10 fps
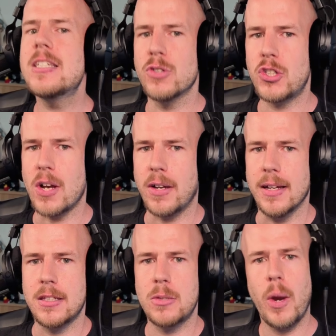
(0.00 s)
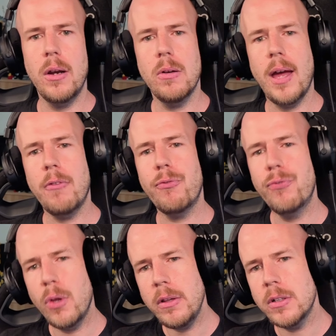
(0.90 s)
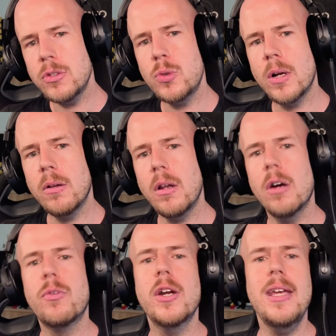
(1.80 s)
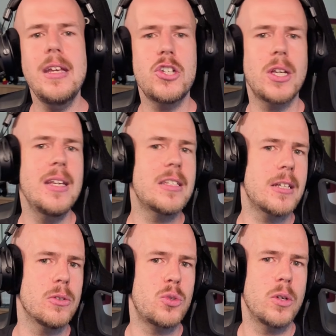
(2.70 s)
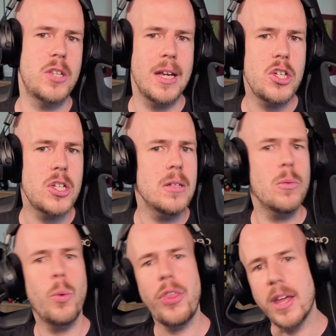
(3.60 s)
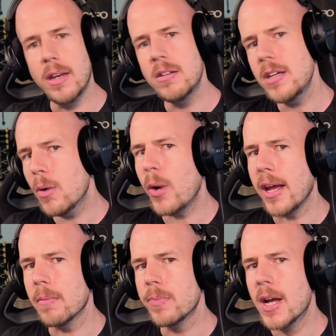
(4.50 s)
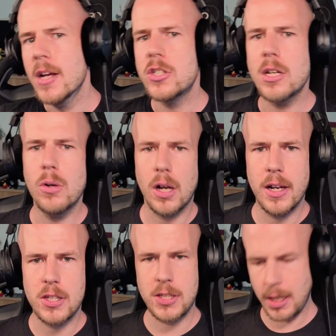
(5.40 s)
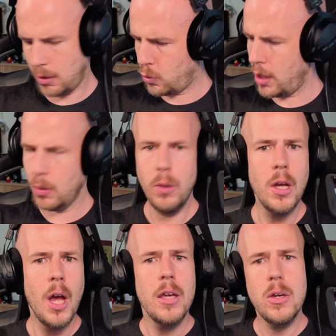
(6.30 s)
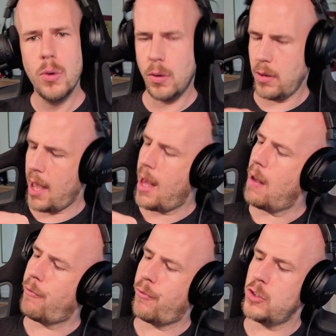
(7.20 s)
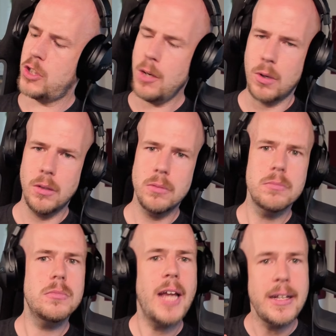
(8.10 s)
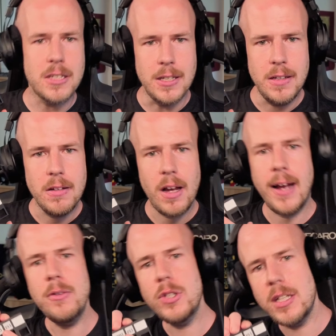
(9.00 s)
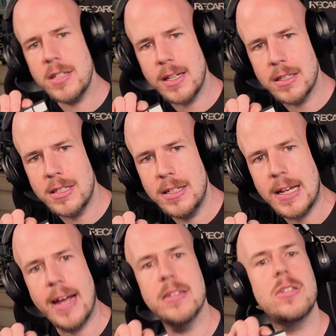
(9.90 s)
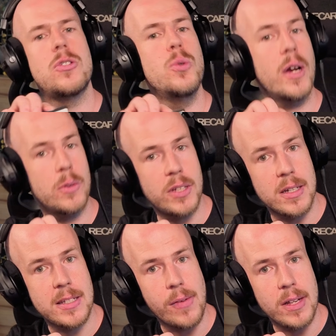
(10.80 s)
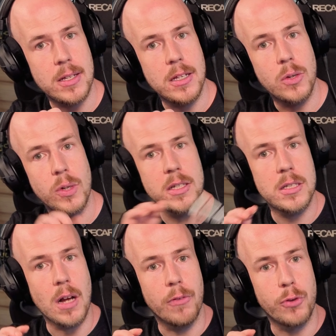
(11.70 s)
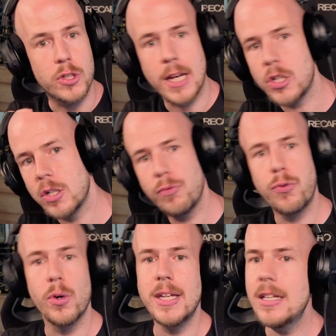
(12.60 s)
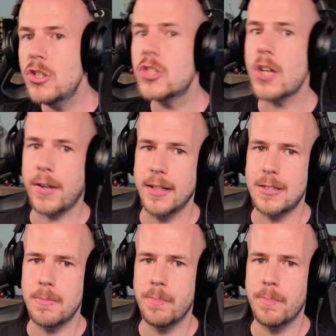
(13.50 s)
sockets where you have full control over each Keystone's rotation within the array. So on a single row, you have 0, 90, 180 and 270 degrees of rotation for each socket.